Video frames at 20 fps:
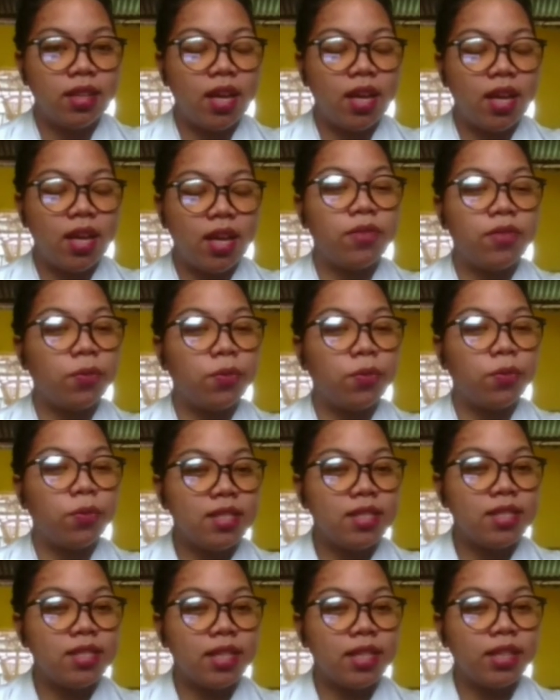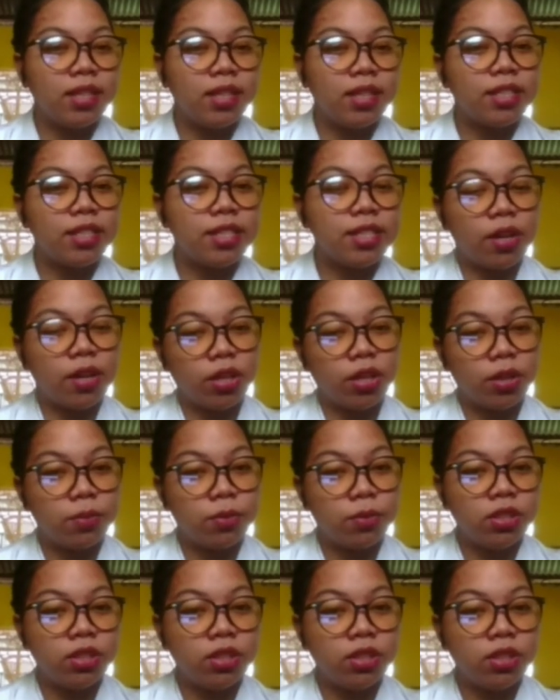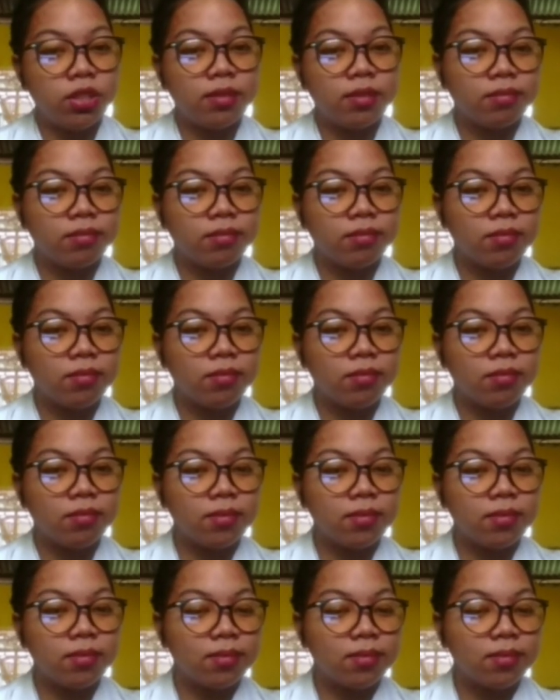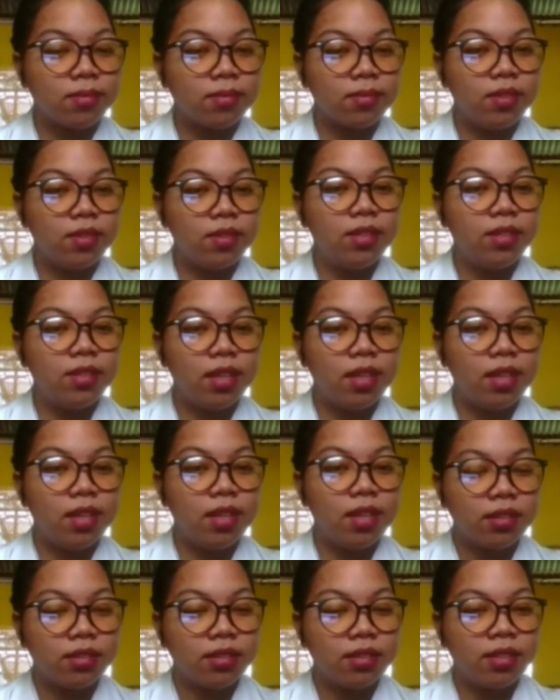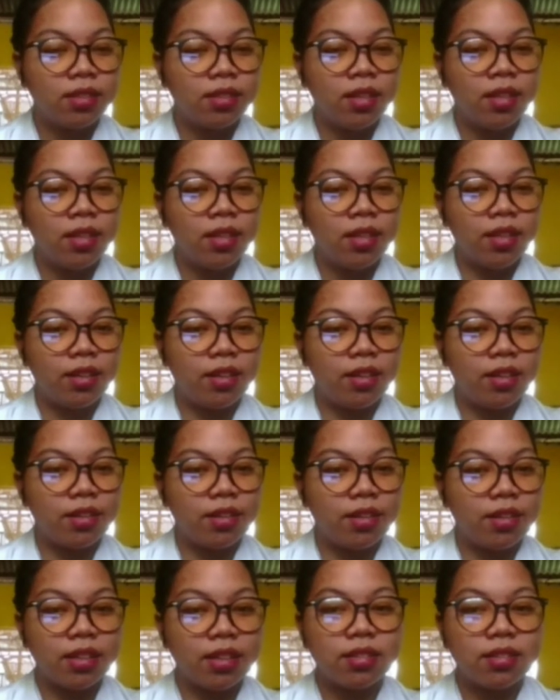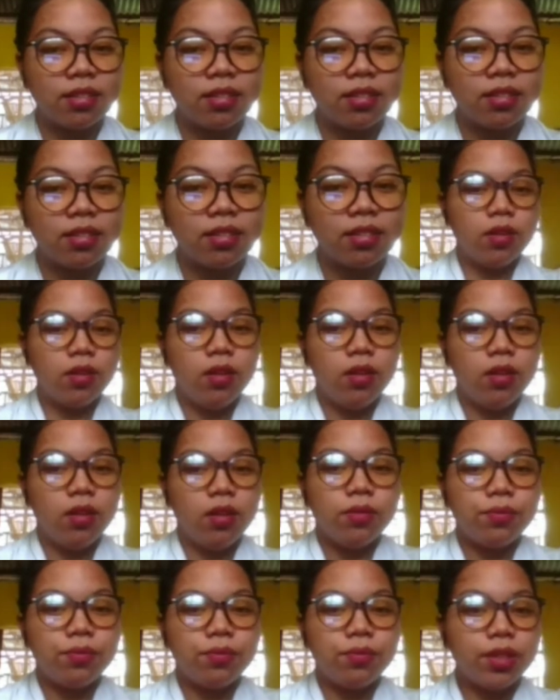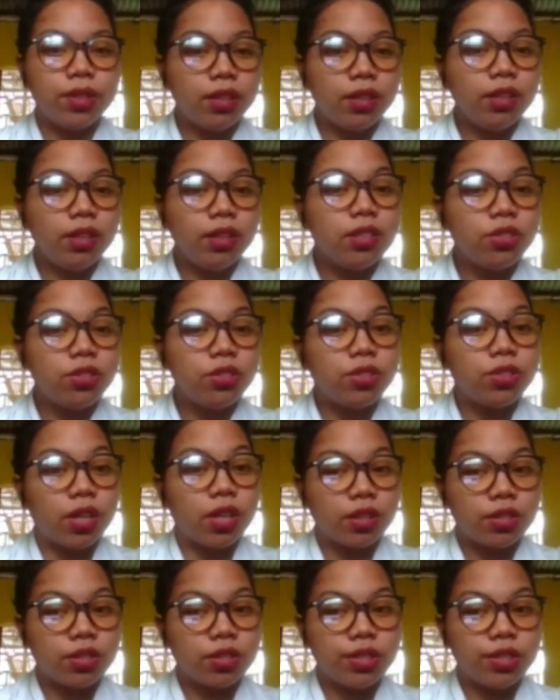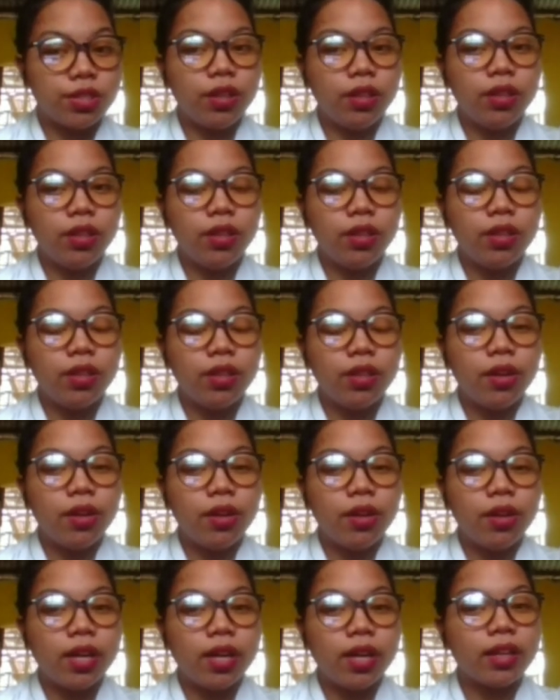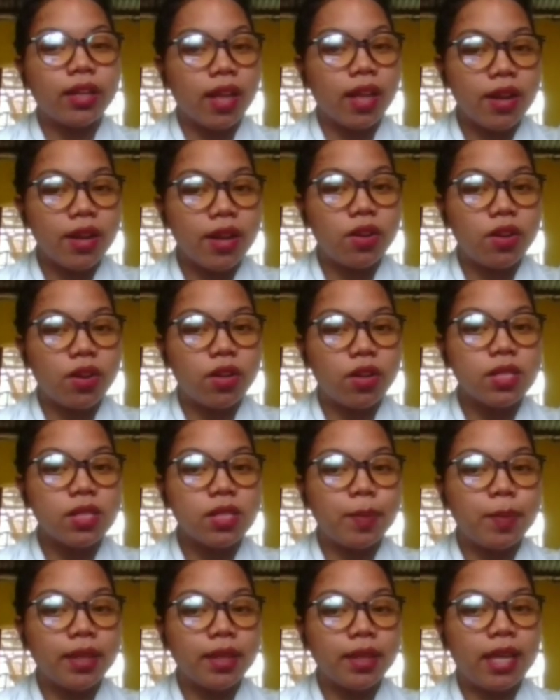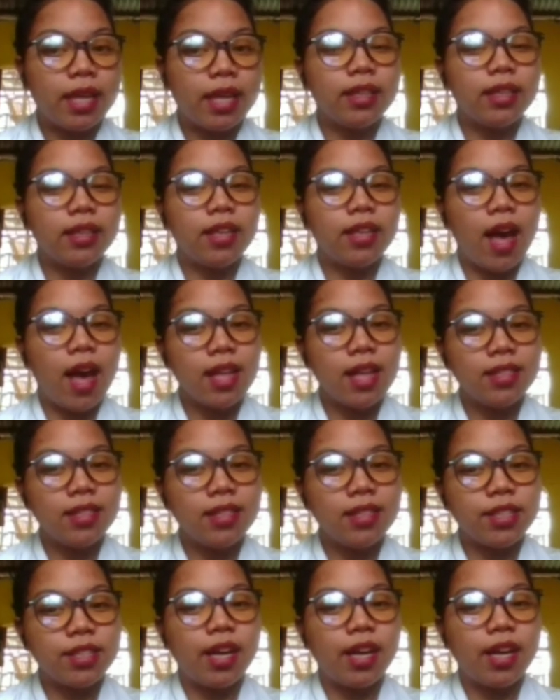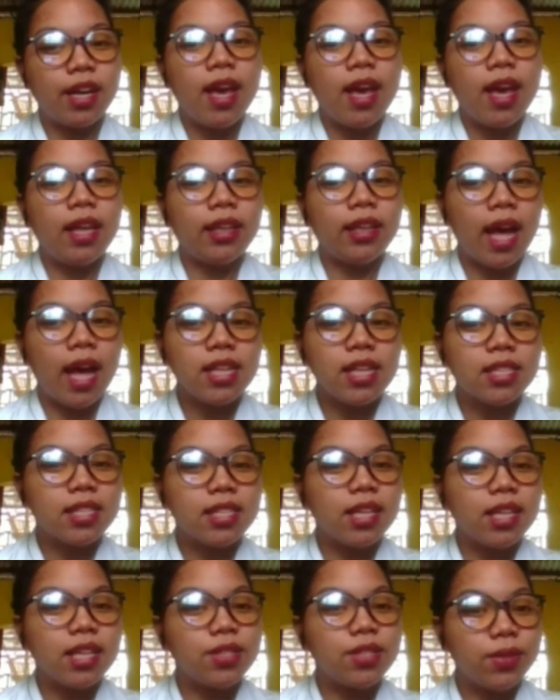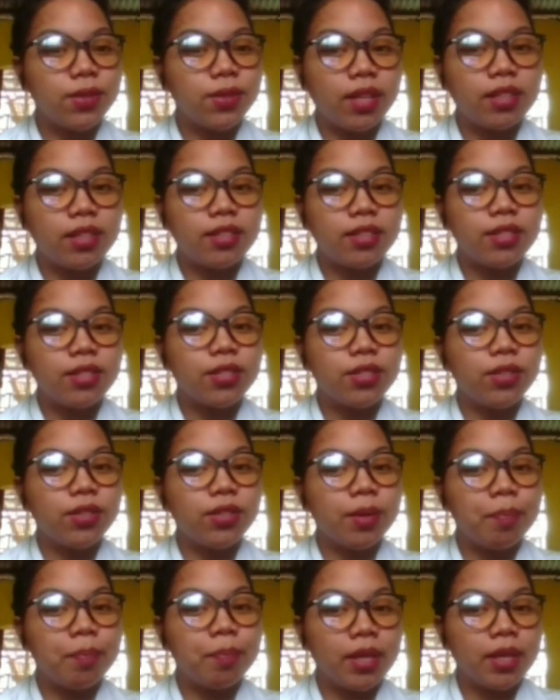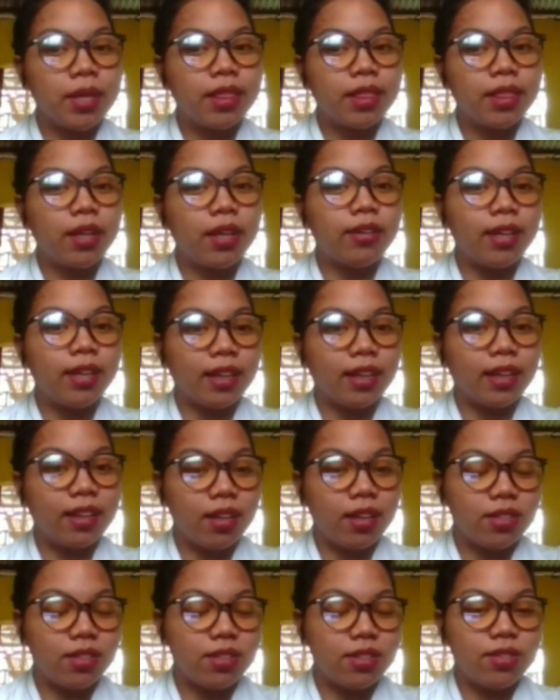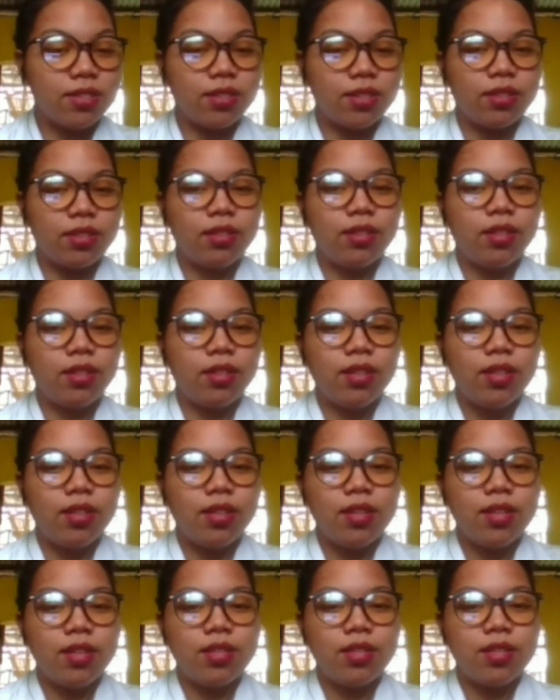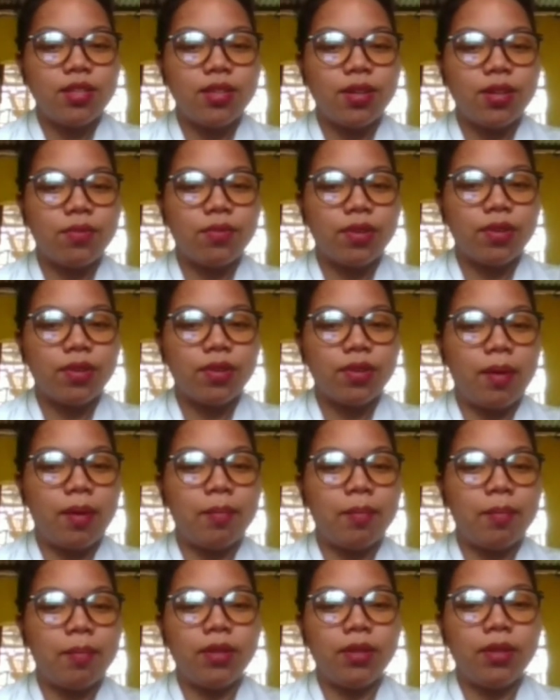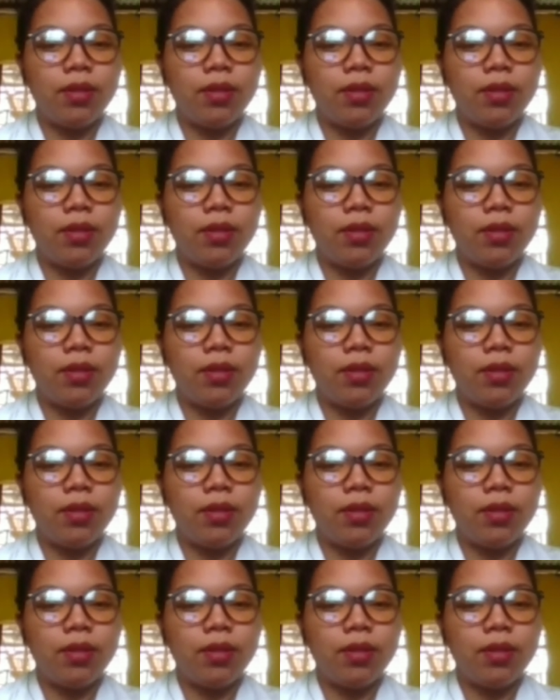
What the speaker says: Everyone, say the third sound in moon. N. Great. For the third instruction, correct errors by telling the answer and asking students to repeat the correct answer. So for example,